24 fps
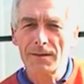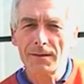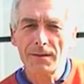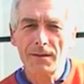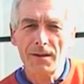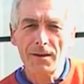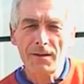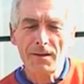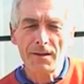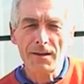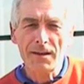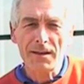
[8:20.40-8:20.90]

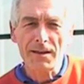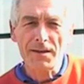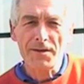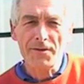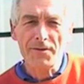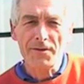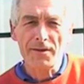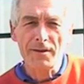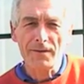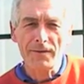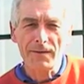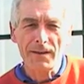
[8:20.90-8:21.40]
Hercules
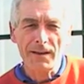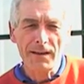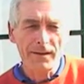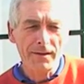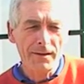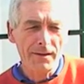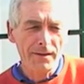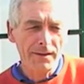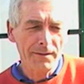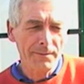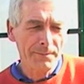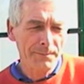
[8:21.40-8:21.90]

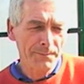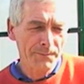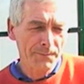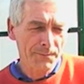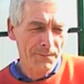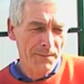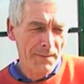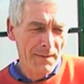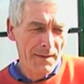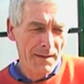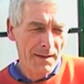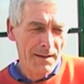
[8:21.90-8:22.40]
Trafalgar.
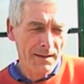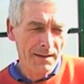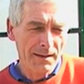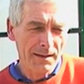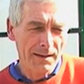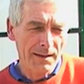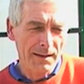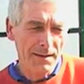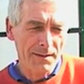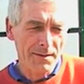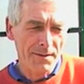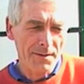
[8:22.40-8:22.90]

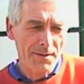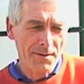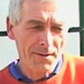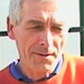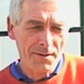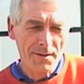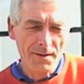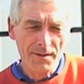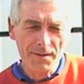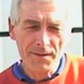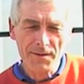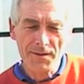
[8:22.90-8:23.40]

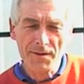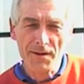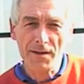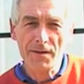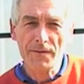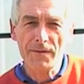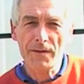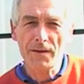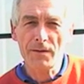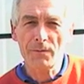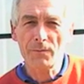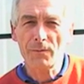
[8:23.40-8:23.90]
It's 6
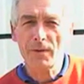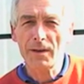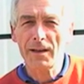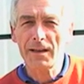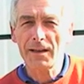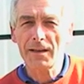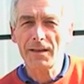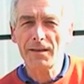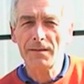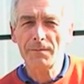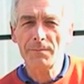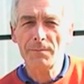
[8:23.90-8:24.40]
feet
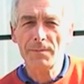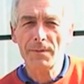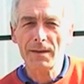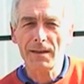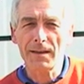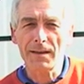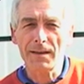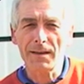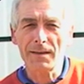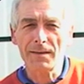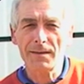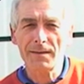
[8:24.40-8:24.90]
wide
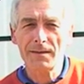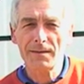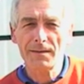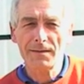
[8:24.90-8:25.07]
by